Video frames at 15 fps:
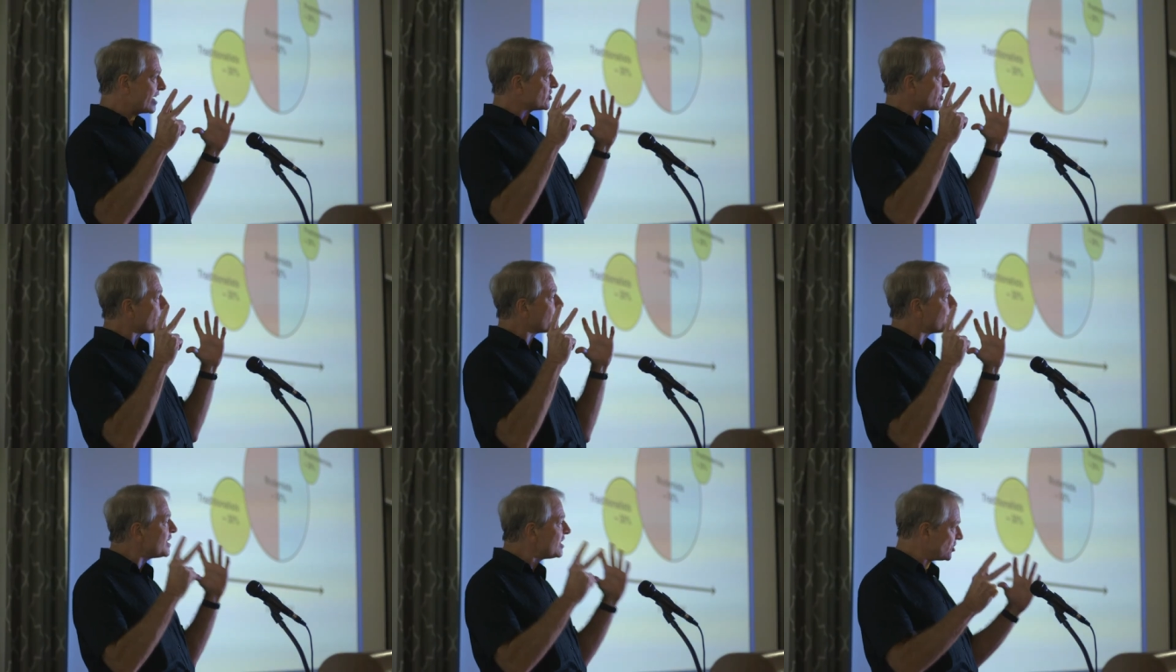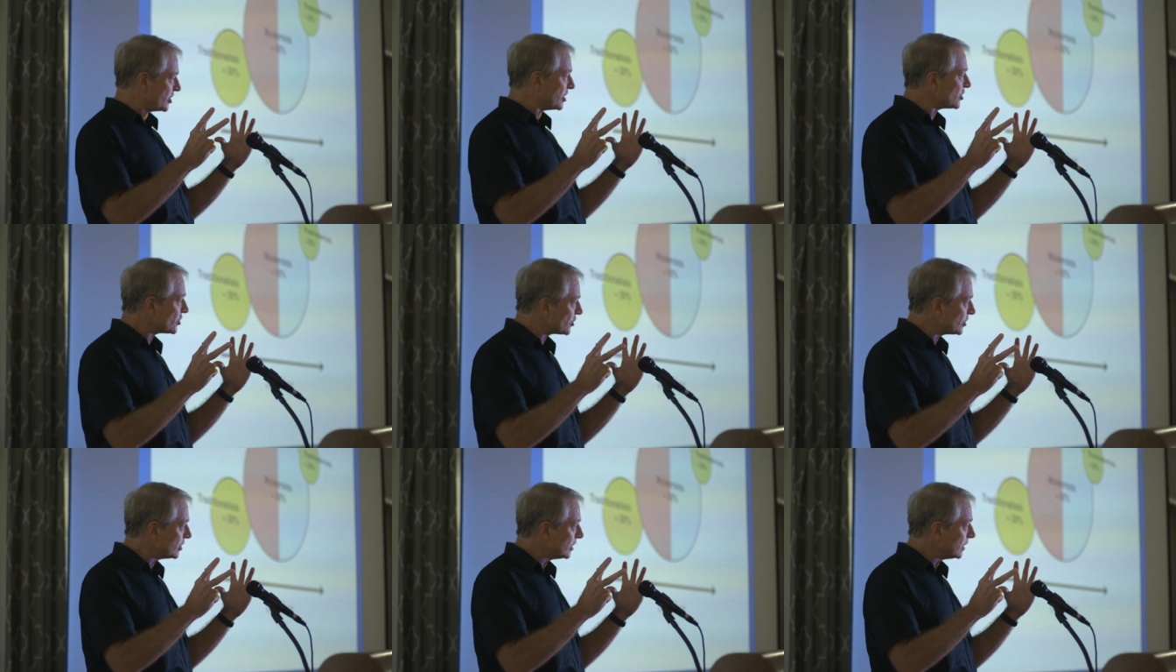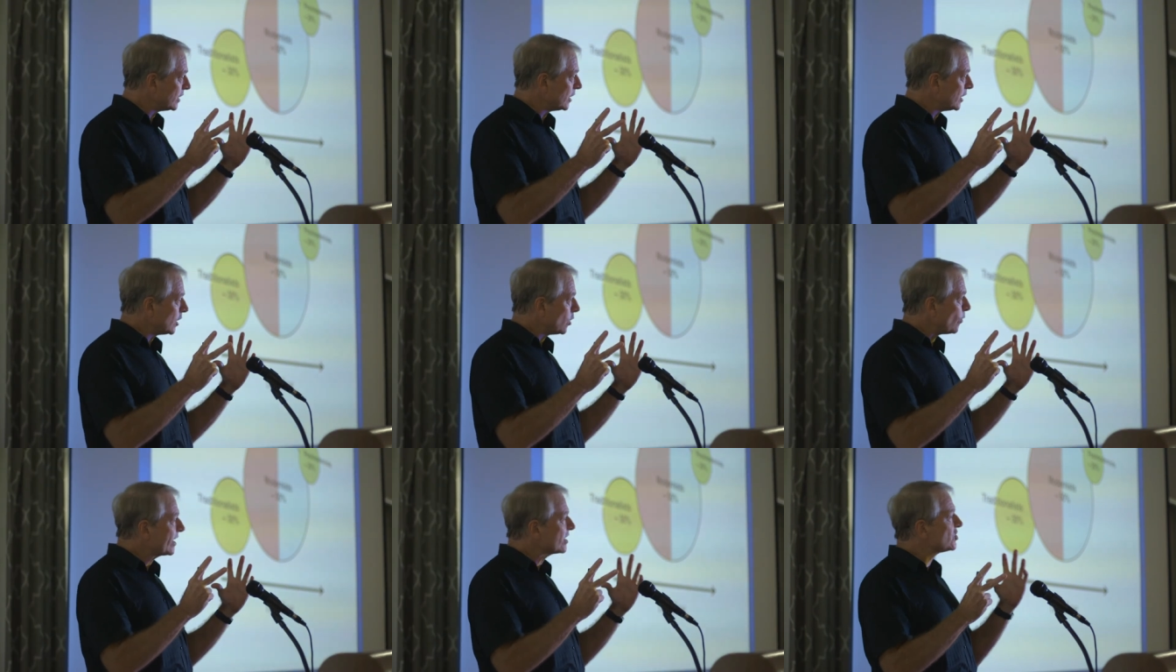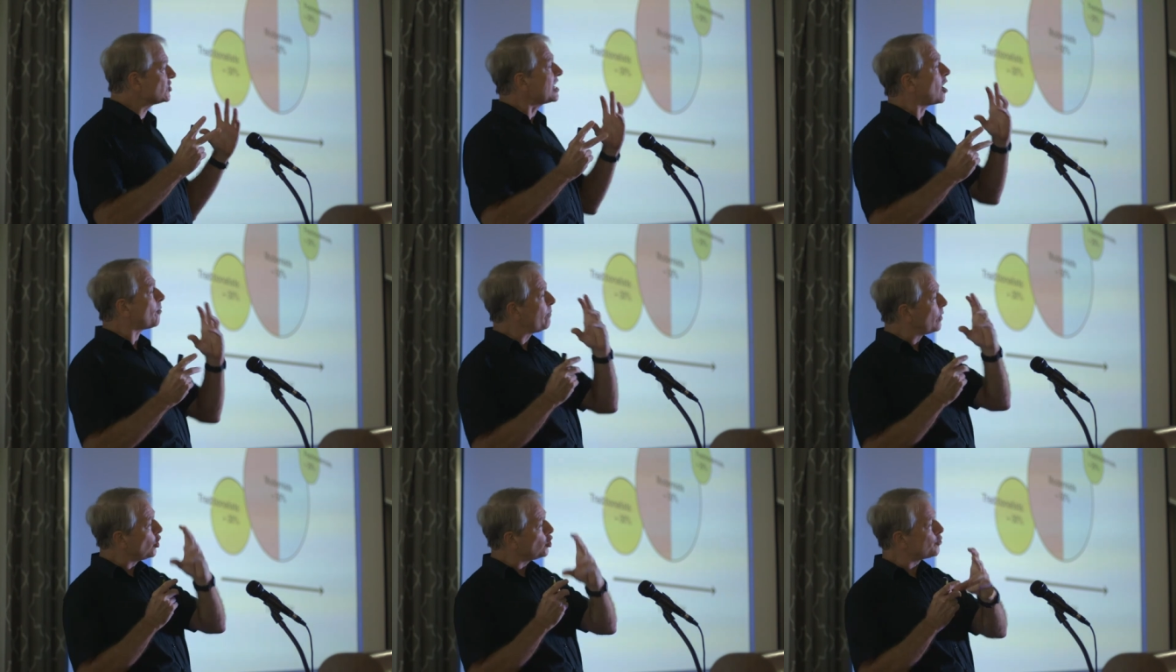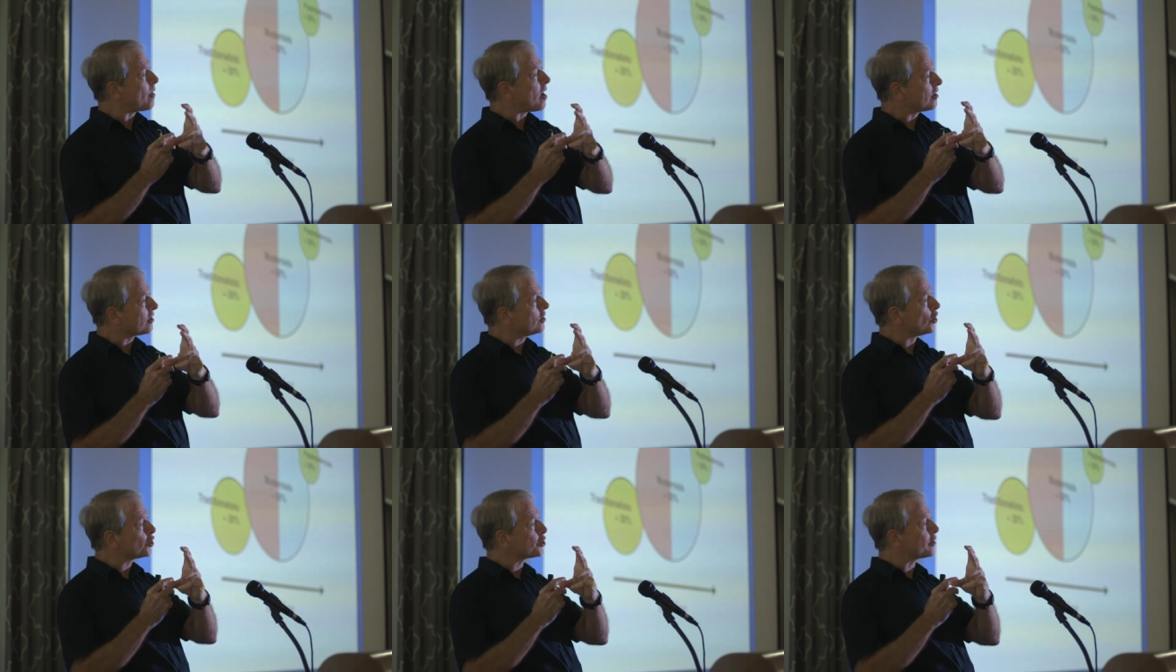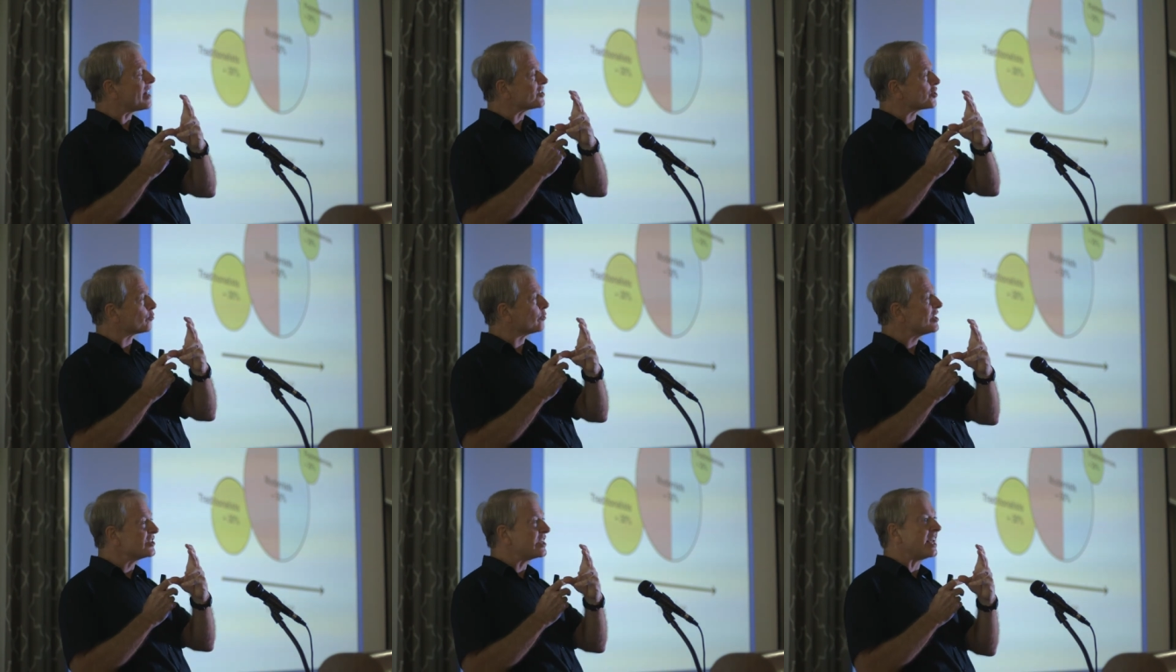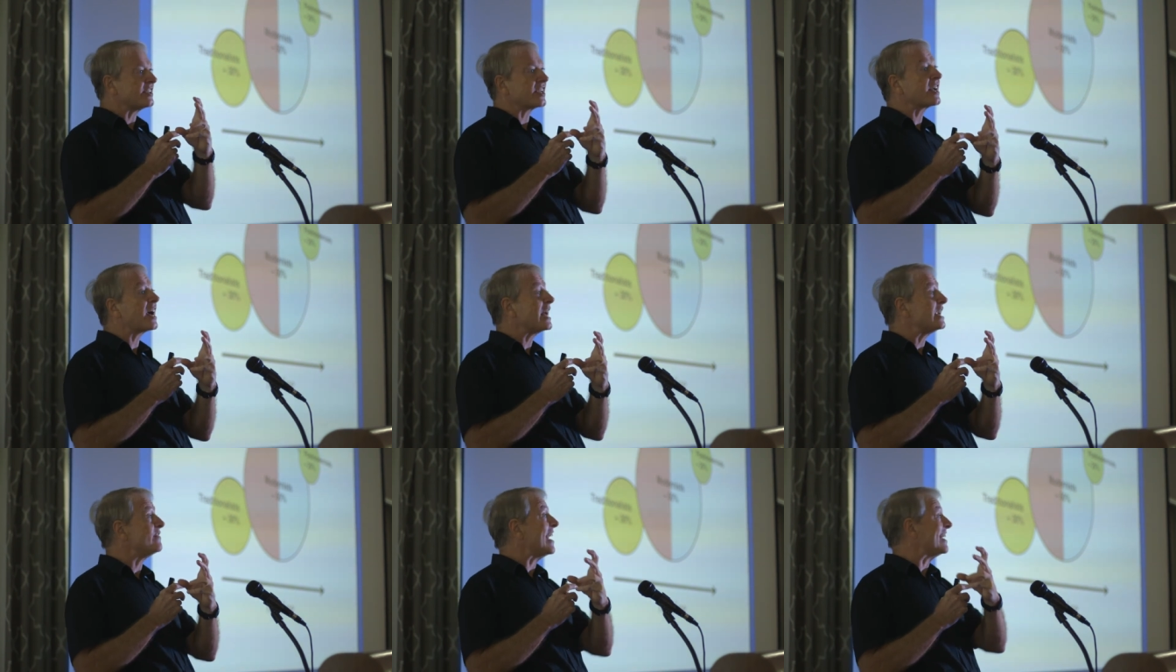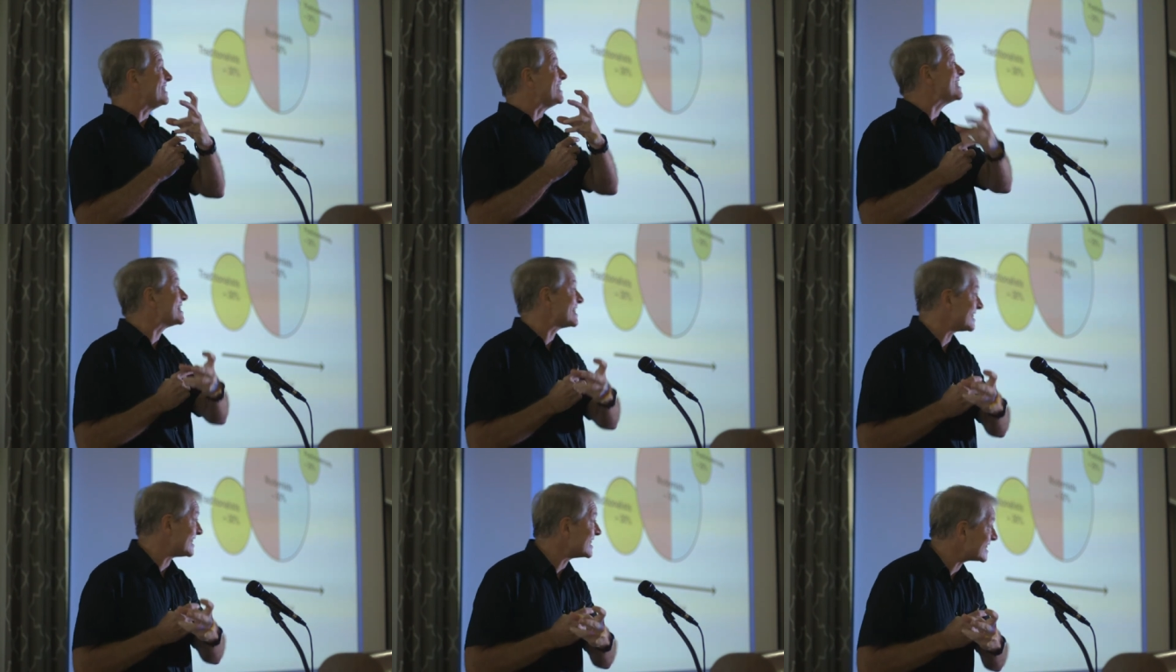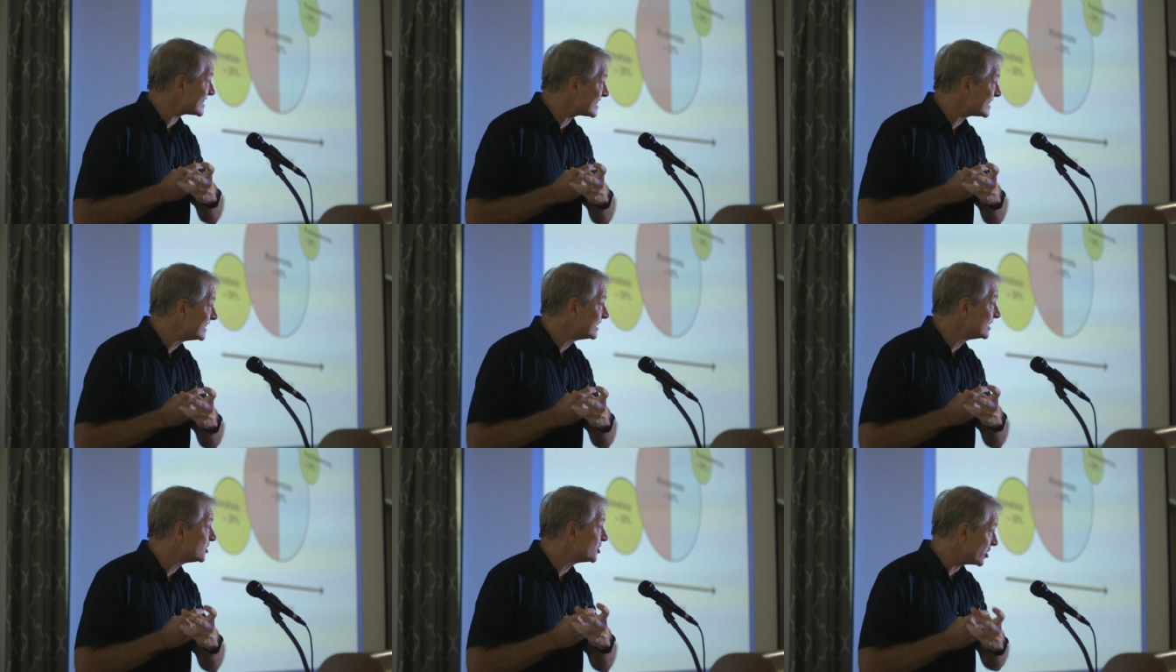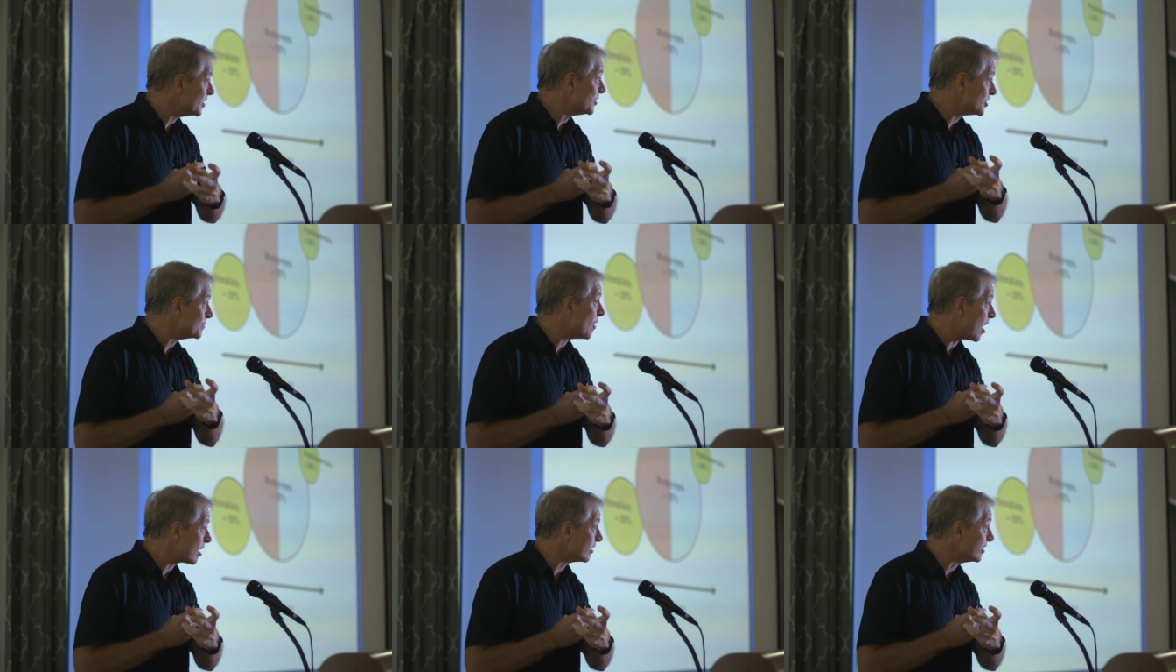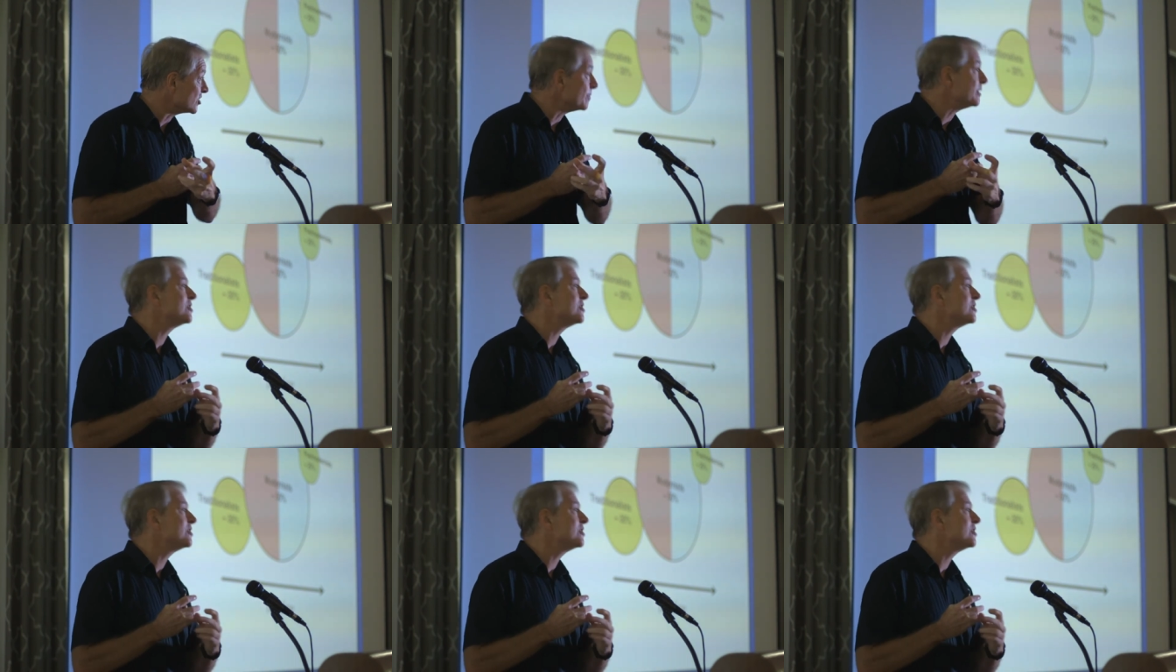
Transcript: as a thesis, we can see how postmodern culture has arisen as a kind of antithesis to, to modernism.